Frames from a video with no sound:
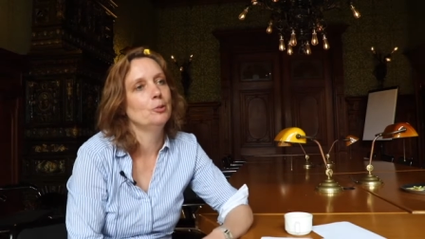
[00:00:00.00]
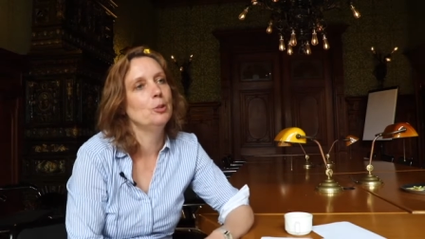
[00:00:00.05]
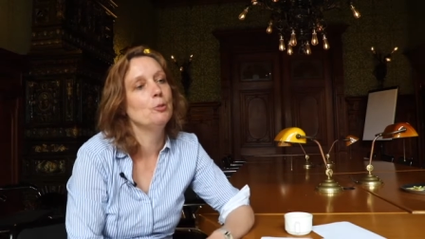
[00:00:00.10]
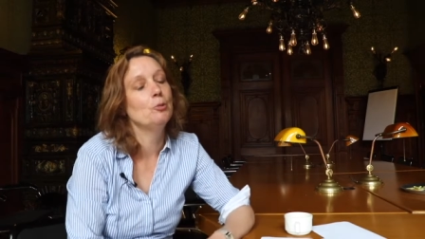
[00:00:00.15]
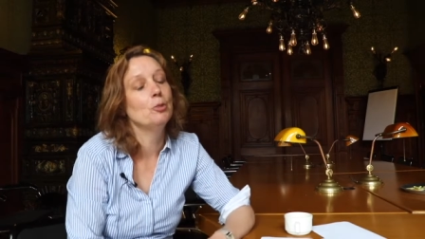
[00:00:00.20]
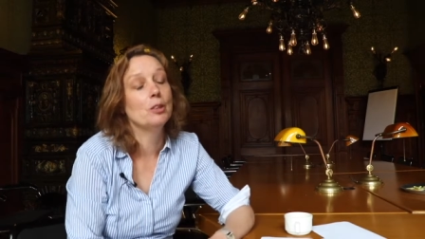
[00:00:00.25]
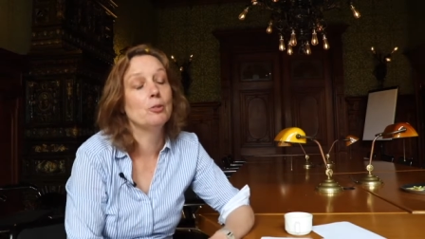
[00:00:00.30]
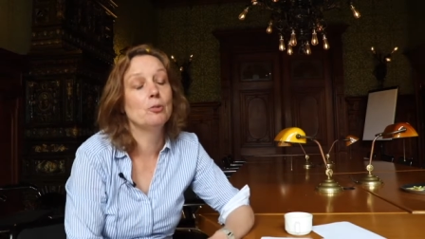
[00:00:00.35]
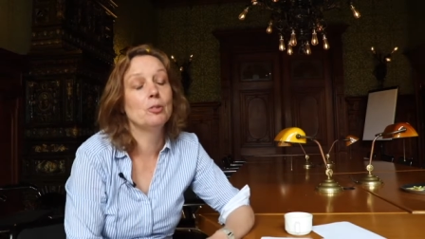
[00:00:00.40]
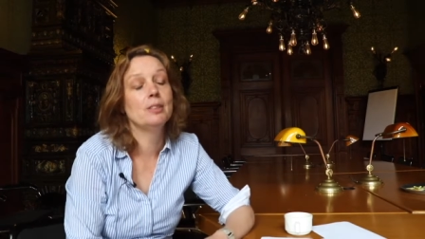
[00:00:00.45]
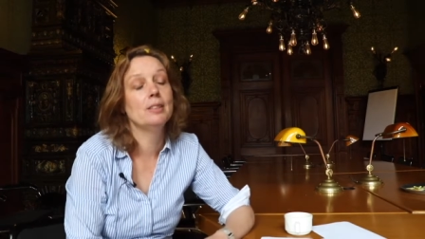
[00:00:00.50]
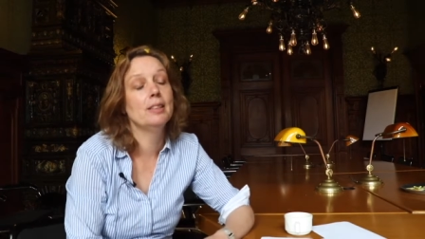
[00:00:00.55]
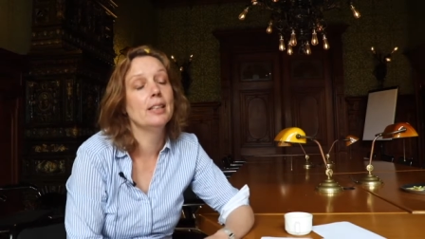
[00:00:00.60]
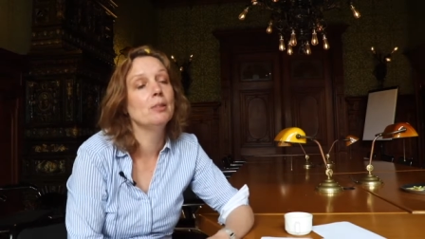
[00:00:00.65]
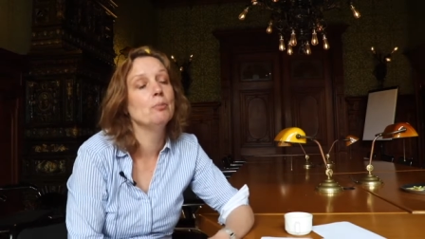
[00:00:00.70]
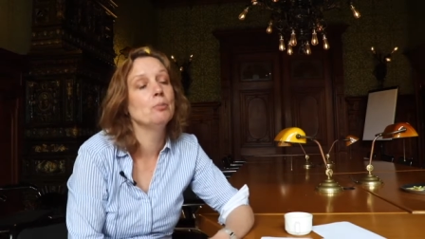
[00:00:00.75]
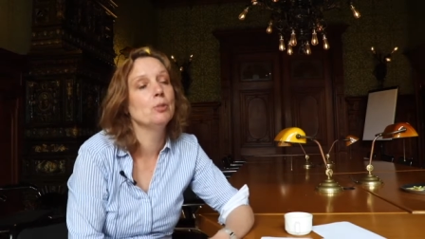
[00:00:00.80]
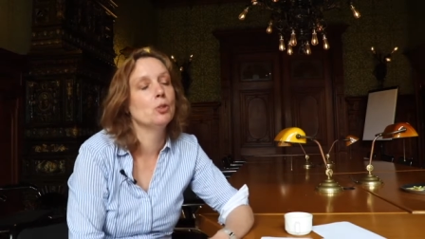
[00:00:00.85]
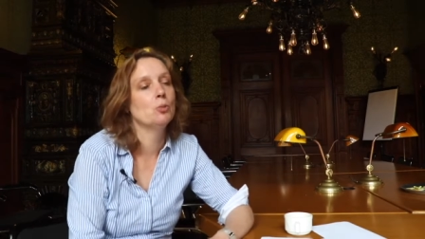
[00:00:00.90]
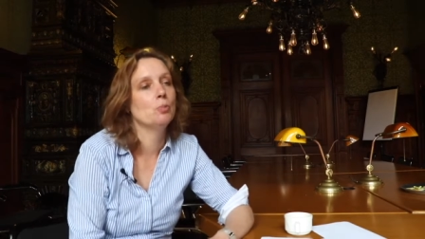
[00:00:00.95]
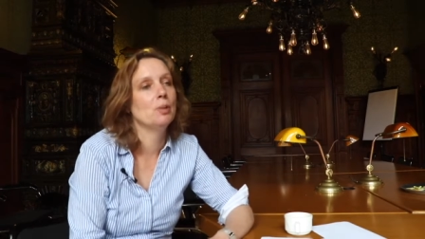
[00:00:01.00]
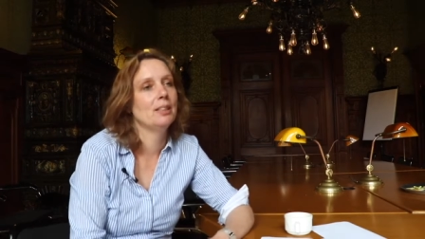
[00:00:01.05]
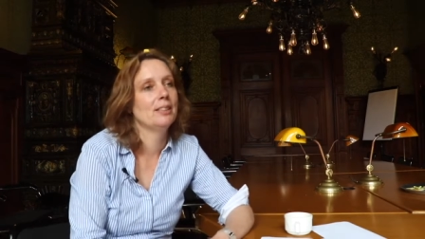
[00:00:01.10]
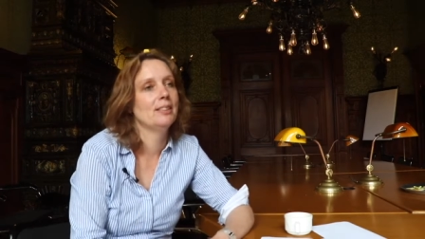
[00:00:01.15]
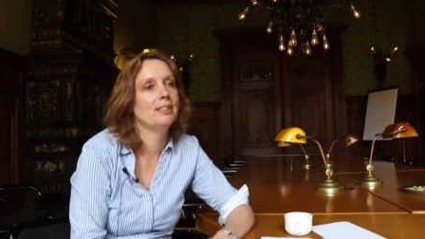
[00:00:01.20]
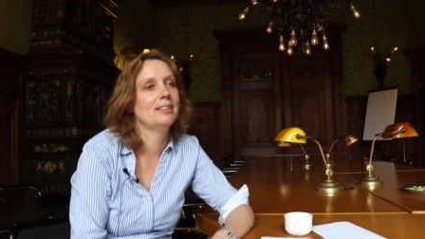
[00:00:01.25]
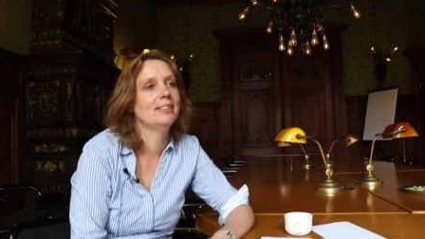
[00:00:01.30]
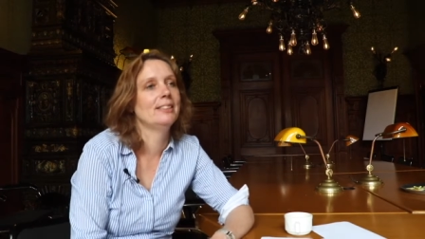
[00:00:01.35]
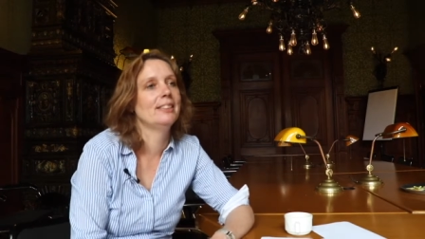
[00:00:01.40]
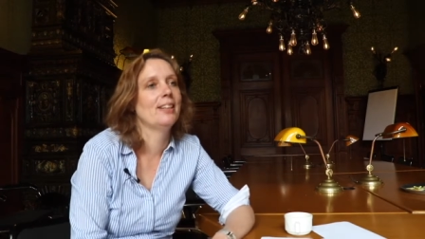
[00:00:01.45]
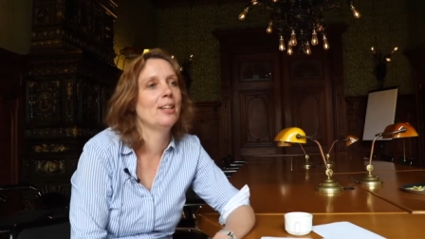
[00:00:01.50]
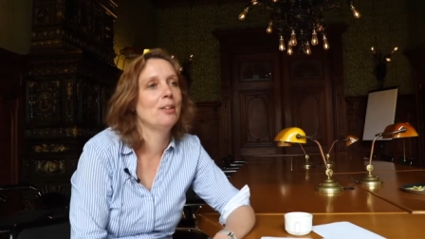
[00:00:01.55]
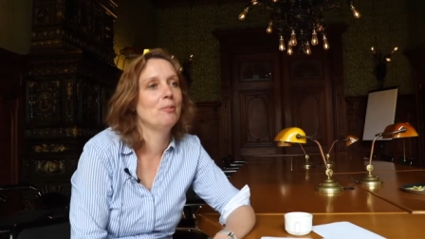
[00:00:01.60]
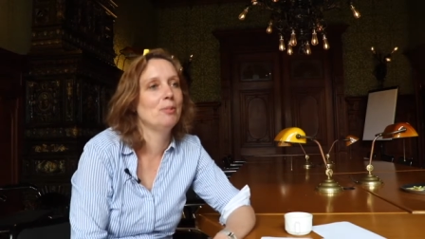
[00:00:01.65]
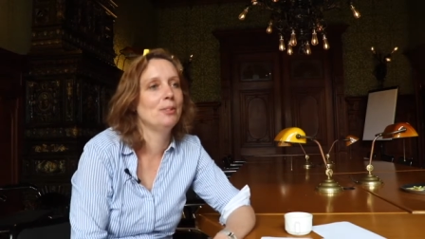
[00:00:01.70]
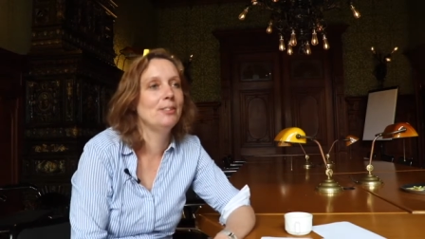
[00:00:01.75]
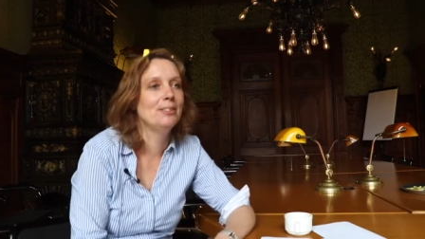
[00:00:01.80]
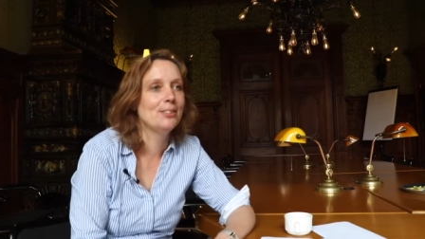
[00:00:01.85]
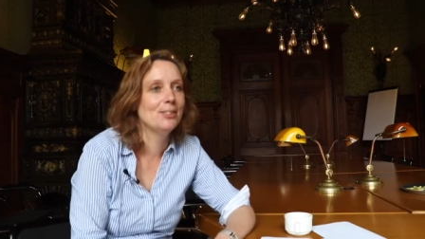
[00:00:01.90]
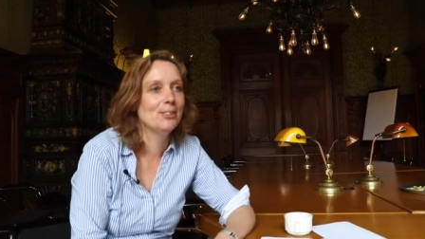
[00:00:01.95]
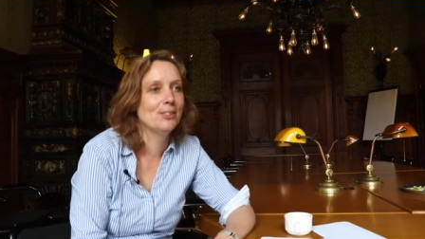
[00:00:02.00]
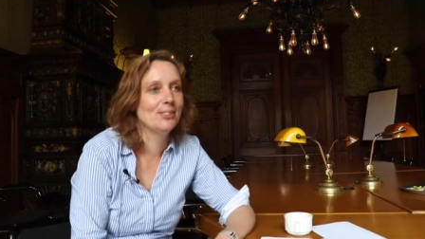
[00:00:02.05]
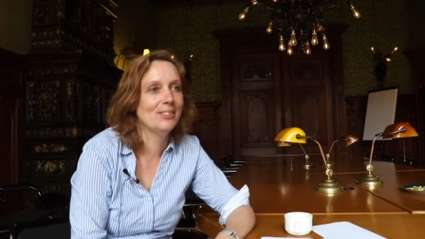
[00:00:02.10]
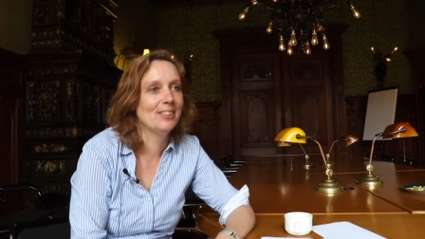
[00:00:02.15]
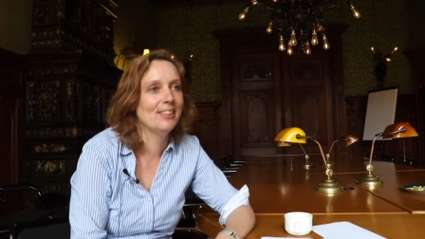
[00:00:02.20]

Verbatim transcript: we've given them the special assignment to,